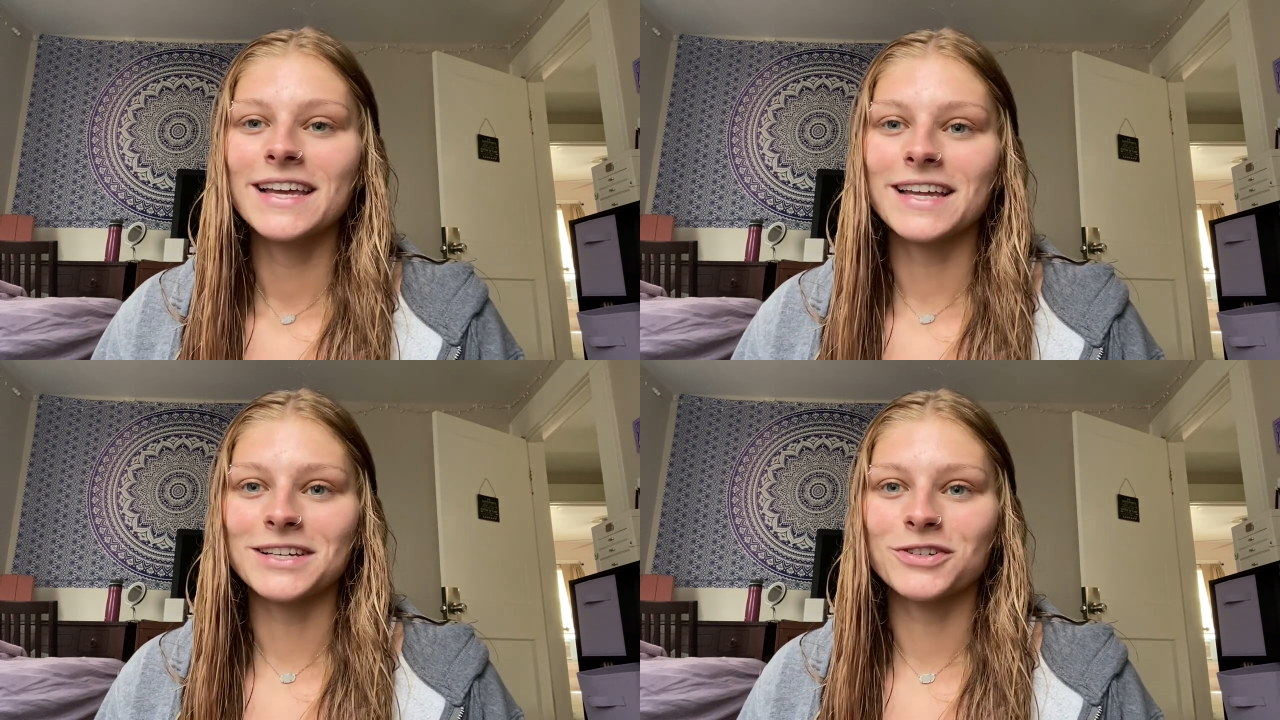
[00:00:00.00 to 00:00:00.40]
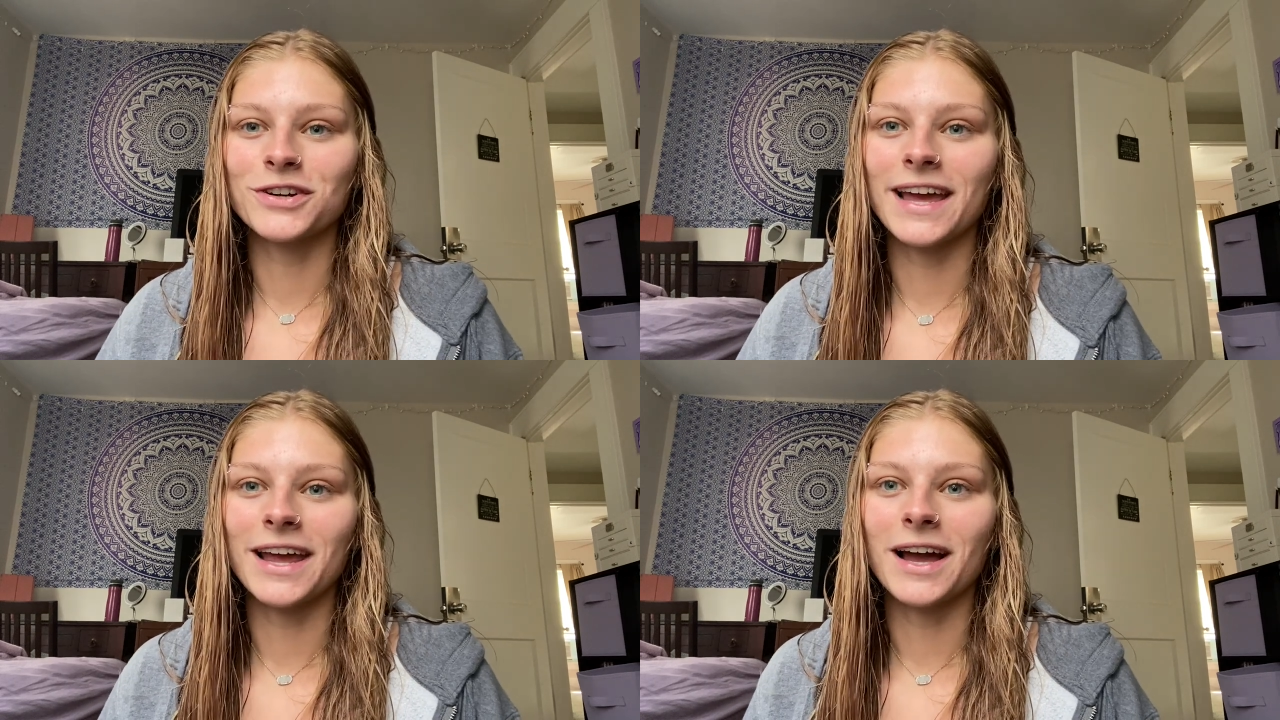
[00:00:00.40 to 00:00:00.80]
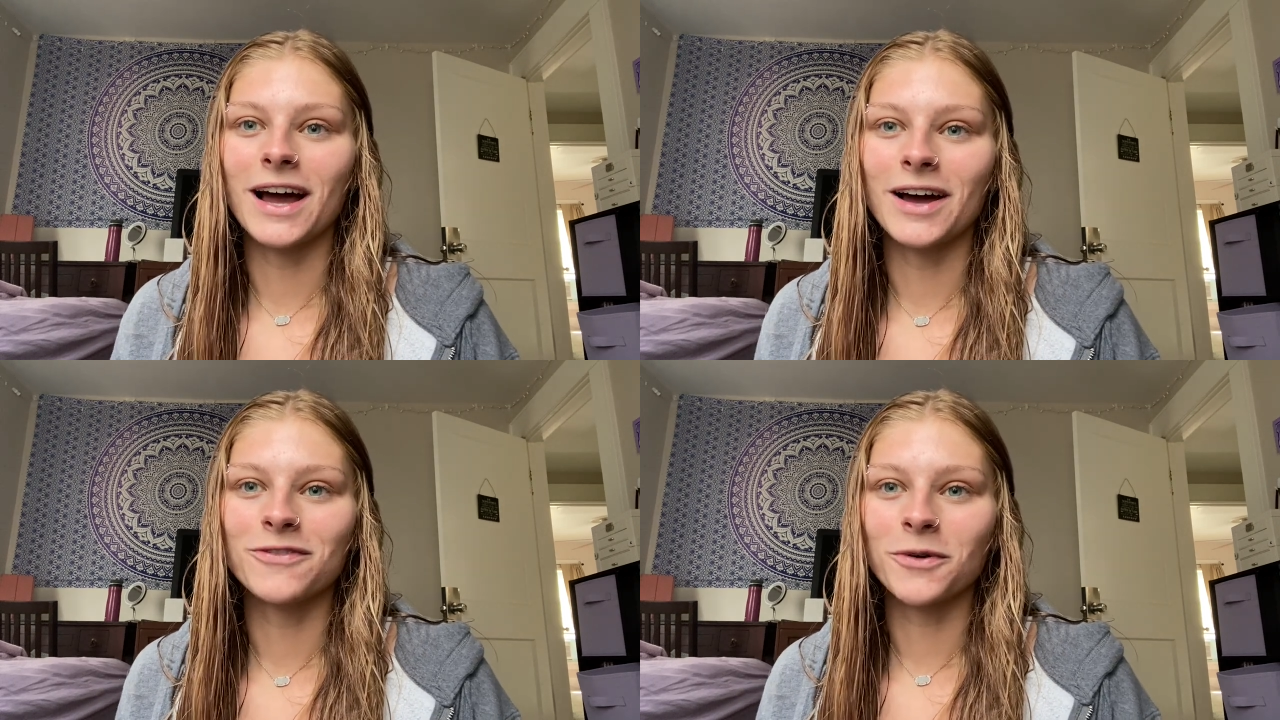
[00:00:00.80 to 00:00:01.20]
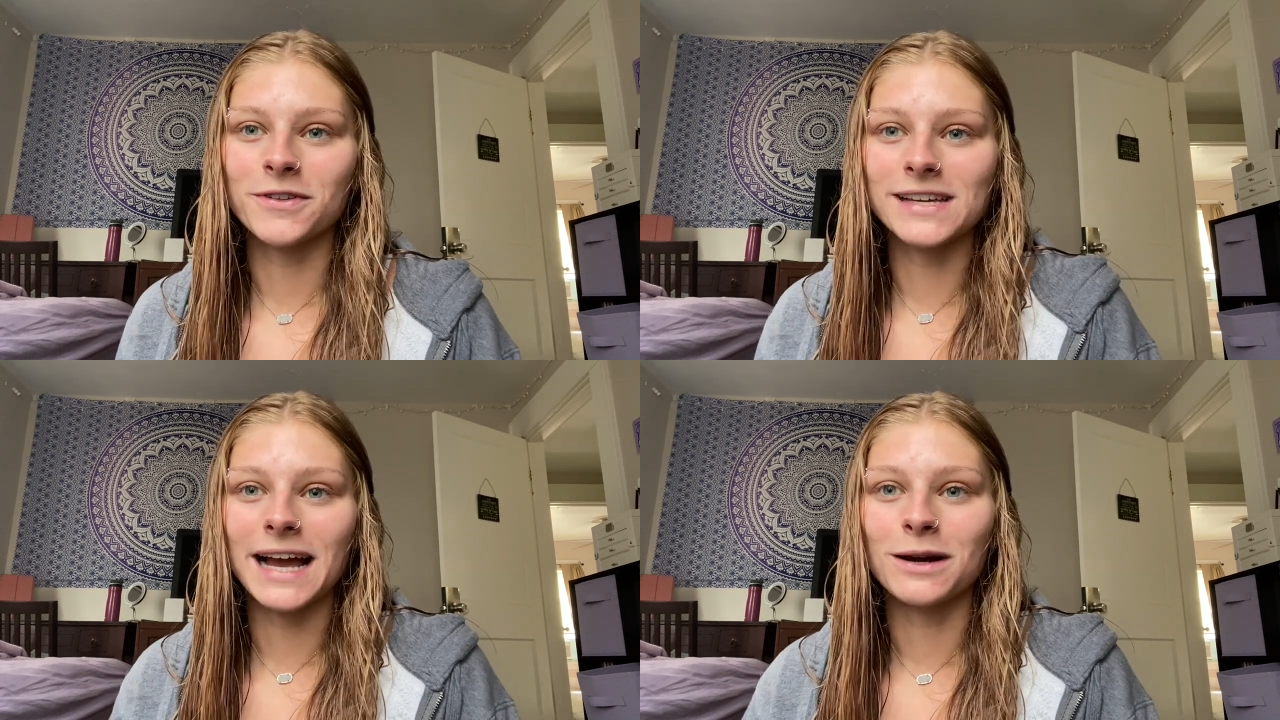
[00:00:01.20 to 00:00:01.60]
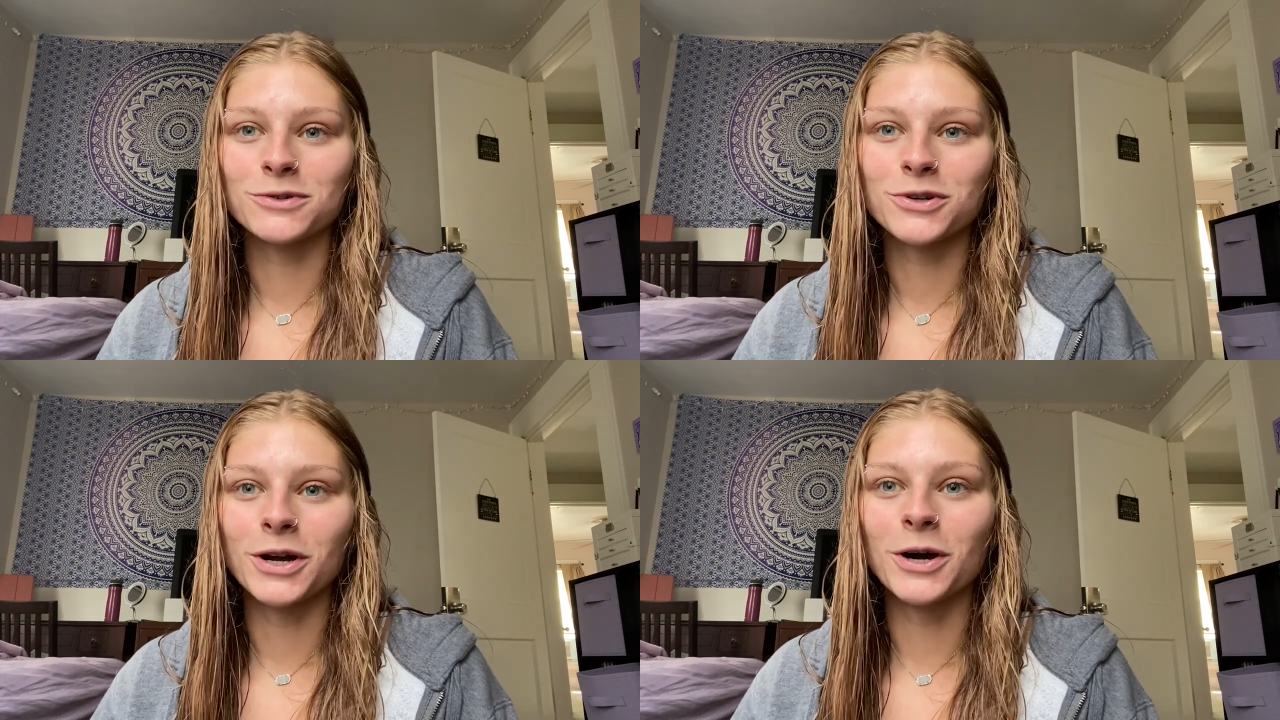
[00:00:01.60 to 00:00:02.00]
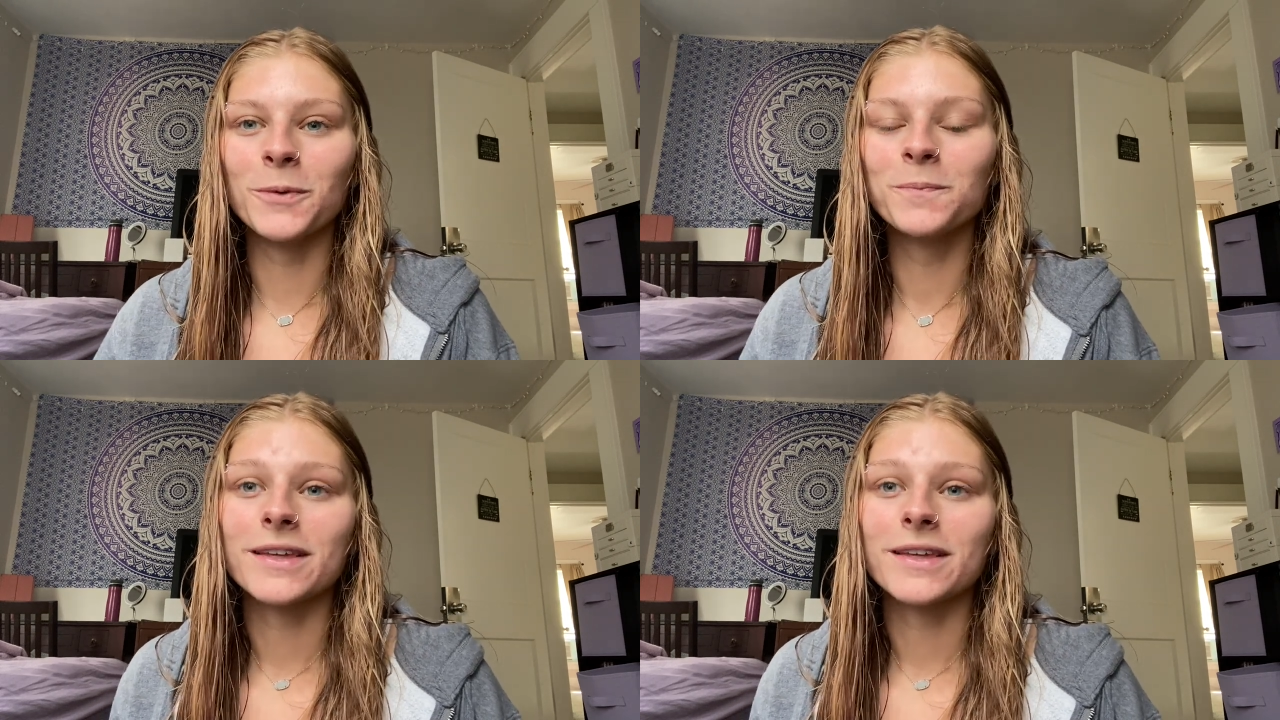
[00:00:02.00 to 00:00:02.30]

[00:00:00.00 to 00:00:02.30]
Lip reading: yesterday for the outro.